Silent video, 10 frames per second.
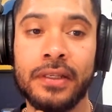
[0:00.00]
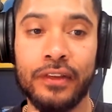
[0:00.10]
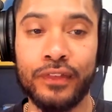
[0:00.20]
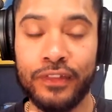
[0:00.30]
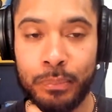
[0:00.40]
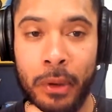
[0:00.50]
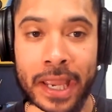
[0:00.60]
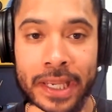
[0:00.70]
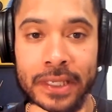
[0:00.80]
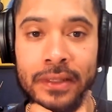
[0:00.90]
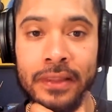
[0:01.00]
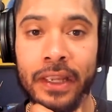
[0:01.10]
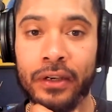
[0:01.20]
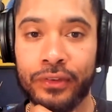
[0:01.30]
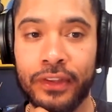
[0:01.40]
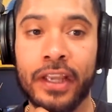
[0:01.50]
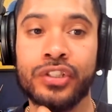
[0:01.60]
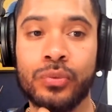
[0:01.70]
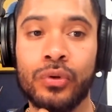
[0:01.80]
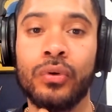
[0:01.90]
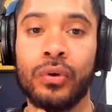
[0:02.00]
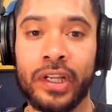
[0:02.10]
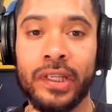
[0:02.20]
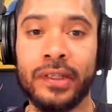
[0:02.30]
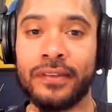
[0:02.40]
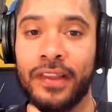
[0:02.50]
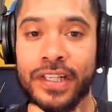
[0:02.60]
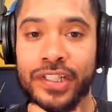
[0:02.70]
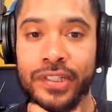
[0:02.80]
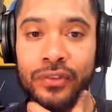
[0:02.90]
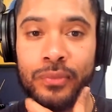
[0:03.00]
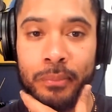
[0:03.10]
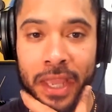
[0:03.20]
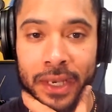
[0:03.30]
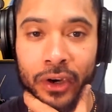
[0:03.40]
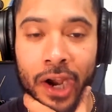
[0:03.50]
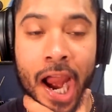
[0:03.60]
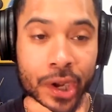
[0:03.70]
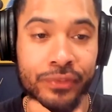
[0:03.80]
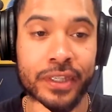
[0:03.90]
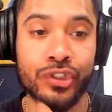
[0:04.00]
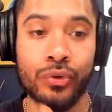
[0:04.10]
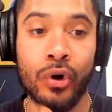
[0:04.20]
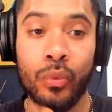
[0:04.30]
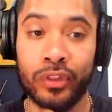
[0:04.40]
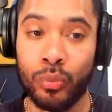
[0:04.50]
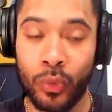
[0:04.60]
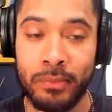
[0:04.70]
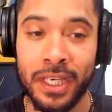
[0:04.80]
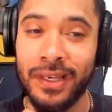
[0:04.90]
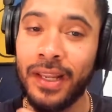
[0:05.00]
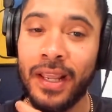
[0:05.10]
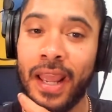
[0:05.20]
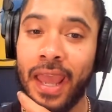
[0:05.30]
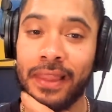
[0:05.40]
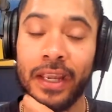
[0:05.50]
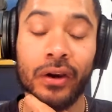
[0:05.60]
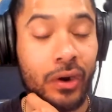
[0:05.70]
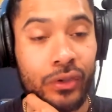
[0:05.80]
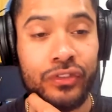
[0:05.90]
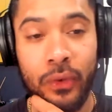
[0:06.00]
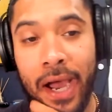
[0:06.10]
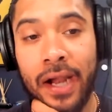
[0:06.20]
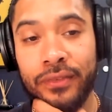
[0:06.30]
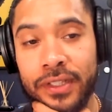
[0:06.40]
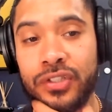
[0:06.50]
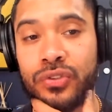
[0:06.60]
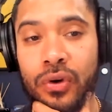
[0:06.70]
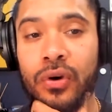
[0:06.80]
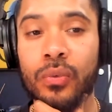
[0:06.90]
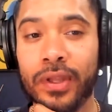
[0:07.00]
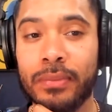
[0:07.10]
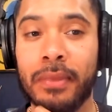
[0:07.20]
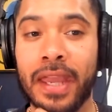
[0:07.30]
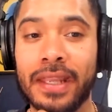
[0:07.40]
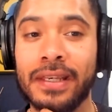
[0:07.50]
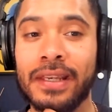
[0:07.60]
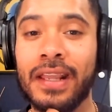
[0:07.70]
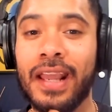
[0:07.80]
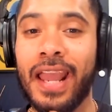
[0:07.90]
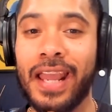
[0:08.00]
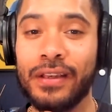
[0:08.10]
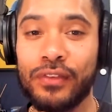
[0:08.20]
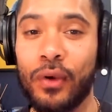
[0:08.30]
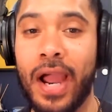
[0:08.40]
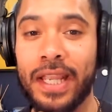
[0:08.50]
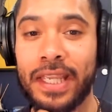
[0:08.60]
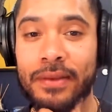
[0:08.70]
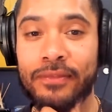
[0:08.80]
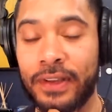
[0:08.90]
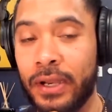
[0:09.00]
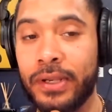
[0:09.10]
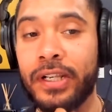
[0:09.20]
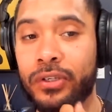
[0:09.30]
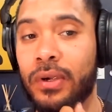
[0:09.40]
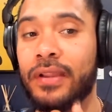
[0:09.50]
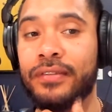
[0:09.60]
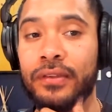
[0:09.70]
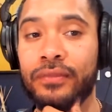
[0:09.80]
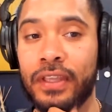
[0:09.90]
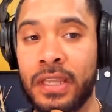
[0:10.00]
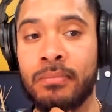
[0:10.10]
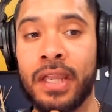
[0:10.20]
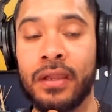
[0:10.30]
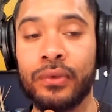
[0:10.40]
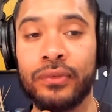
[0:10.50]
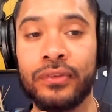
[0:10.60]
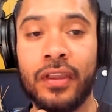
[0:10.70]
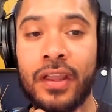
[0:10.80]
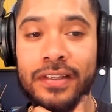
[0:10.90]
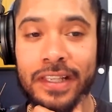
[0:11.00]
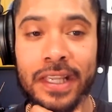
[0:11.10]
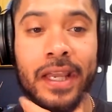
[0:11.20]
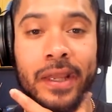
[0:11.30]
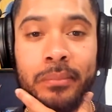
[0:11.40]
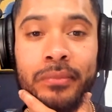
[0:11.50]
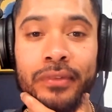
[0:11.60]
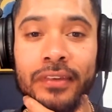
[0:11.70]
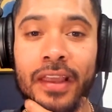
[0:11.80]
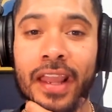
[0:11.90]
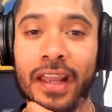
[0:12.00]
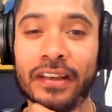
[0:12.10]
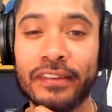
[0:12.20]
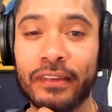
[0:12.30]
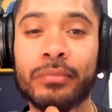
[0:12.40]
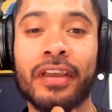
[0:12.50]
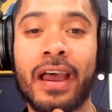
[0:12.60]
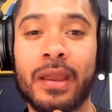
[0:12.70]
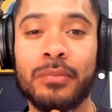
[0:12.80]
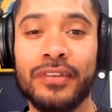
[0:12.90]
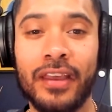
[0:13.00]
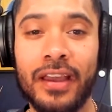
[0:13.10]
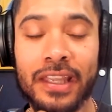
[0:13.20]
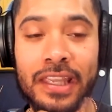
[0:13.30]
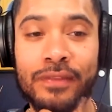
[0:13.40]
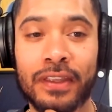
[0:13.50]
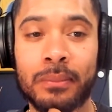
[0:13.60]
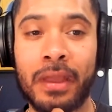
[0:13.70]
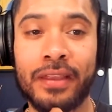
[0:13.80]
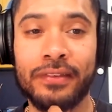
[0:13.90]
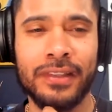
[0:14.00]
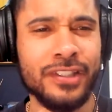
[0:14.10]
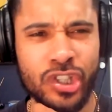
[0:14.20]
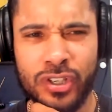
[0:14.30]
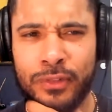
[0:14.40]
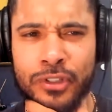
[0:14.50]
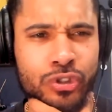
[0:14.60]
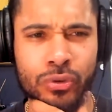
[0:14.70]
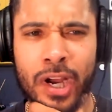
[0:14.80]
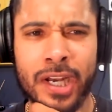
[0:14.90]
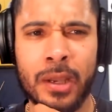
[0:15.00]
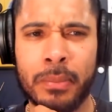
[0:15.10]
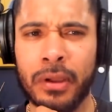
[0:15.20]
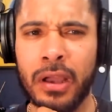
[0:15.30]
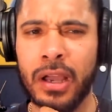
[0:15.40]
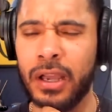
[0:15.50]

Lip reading: despite their sexual orientations. Men are out of control with women, and they are also out of control with men. And so I get very aggressive emails, DMs and sometimes even just straight up